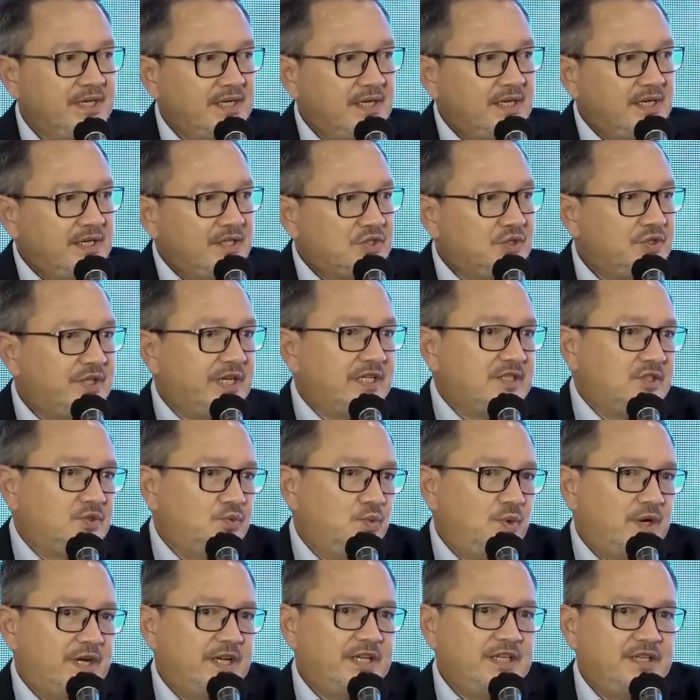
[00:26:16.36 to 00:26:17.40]
So that's
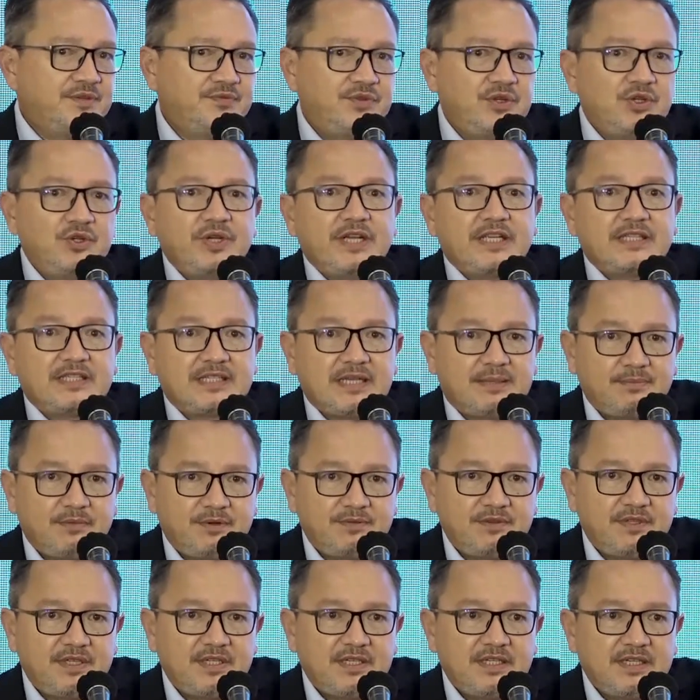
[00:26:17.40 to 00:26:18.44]
why if you look at some of
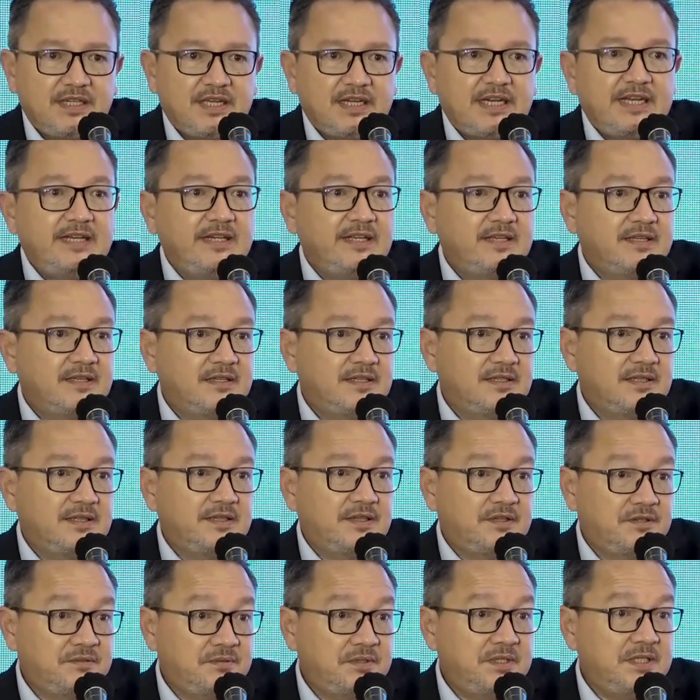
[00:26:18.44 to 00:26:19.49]
the clinical
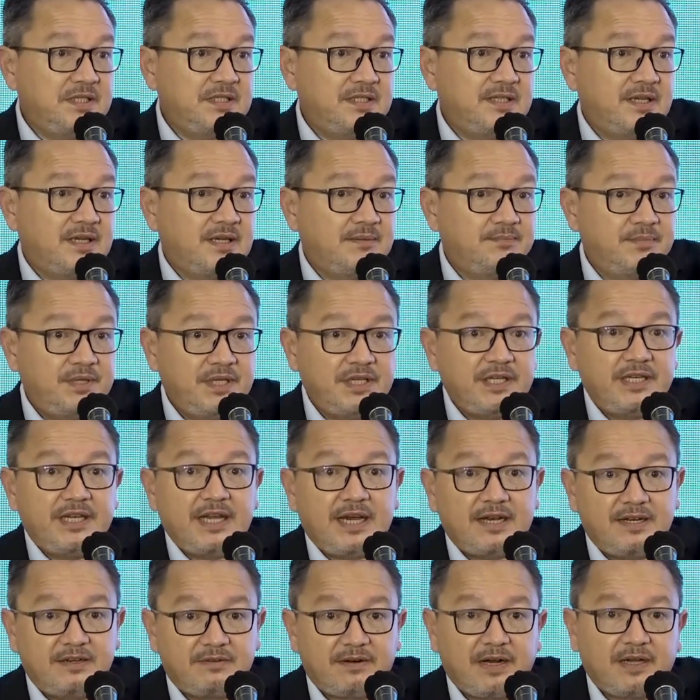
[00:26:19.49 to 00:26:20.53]
3s that are being
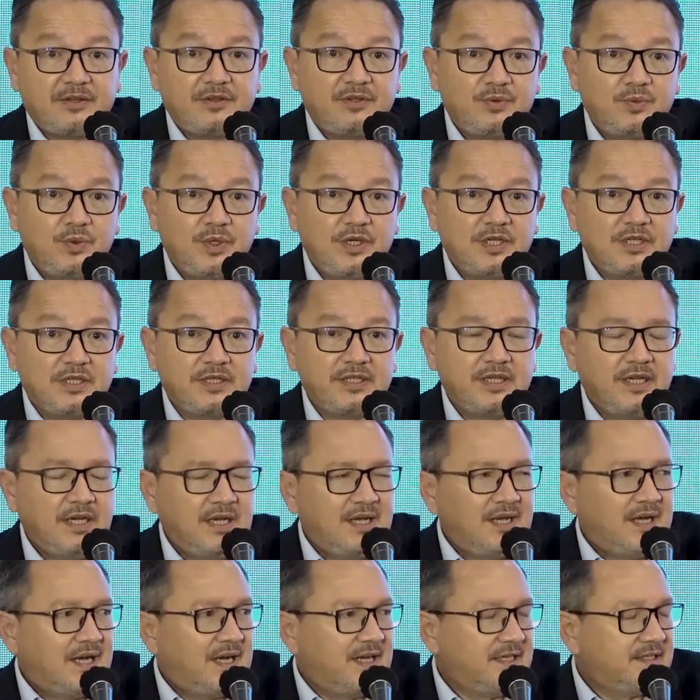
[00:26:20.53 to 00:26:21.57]
done around the world,
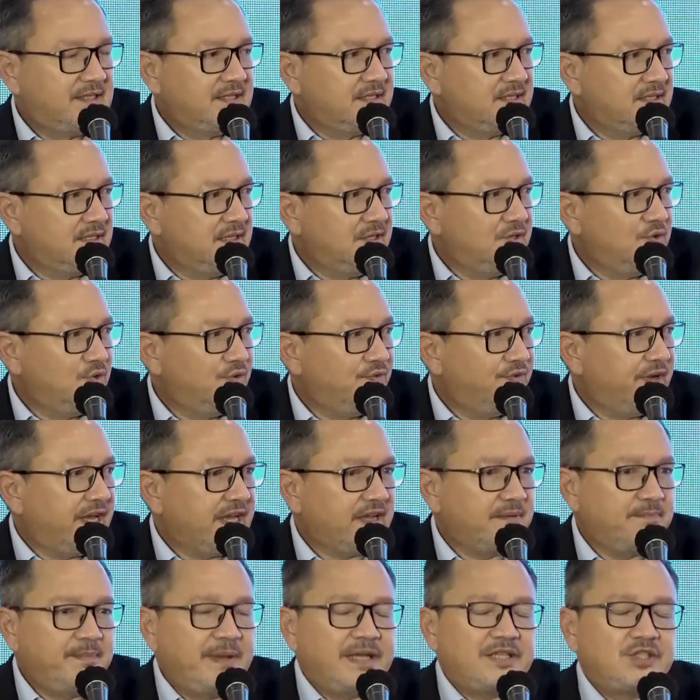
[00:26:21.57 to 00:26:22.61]
I think
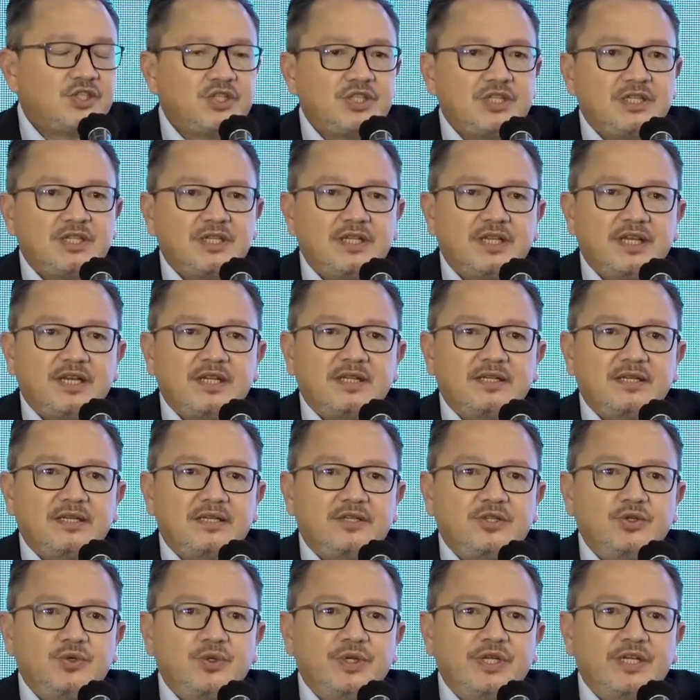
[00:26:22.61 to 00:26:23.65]
Sinovac mentioned that they're
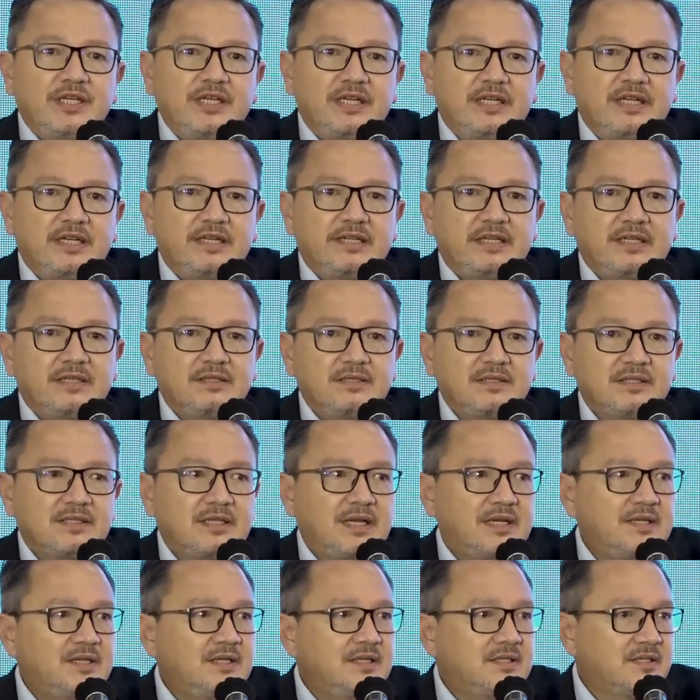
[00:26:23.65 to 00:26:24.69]
doing clinical
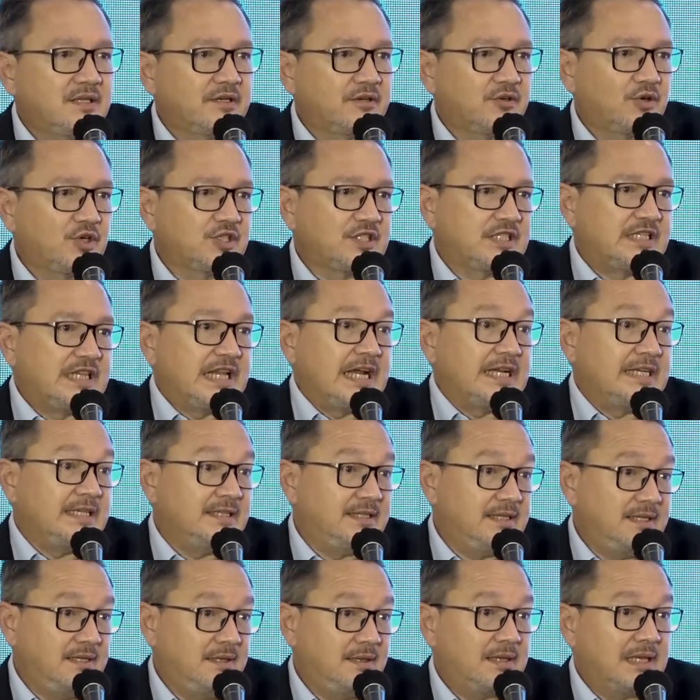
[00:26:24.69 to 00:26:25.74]
studies across
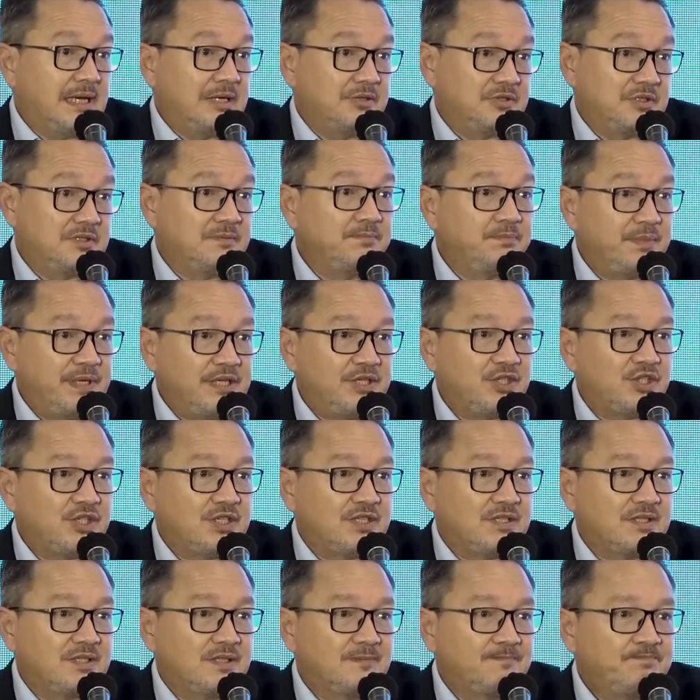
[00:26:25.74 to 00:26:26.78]
19,000
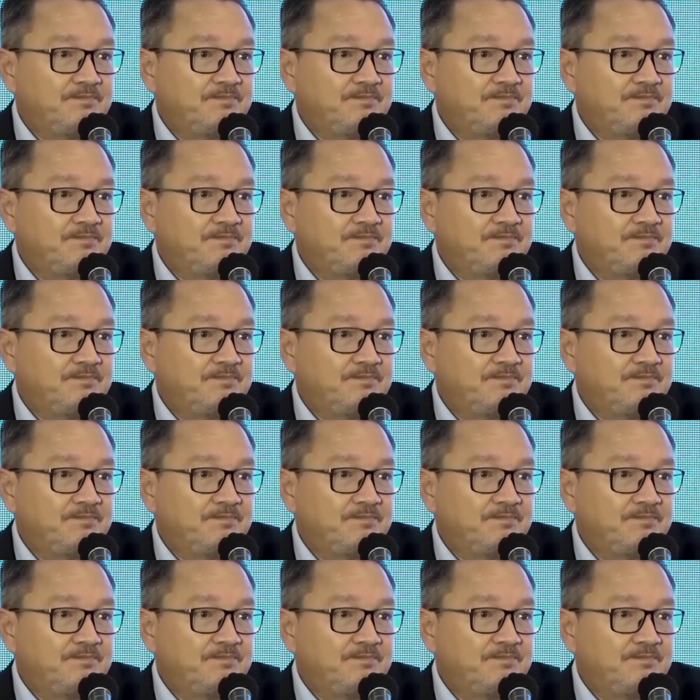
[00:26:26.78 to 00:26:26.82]
patients.